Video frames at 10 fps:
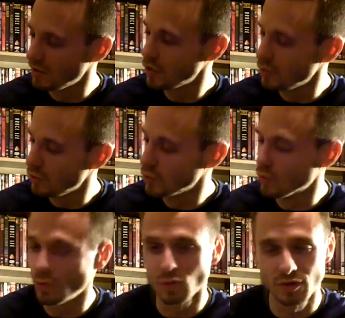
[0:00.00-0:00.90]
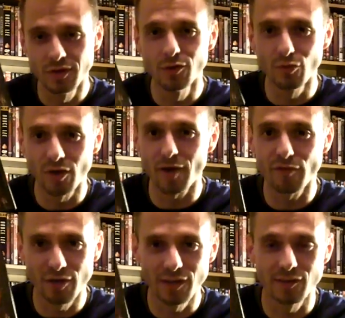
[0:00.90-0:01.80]
you will not
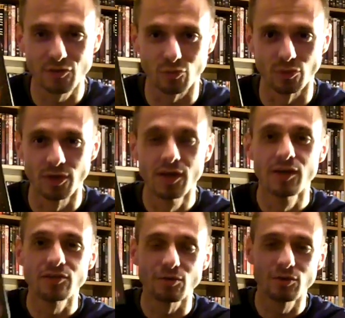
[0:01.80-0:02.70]
forget this one. So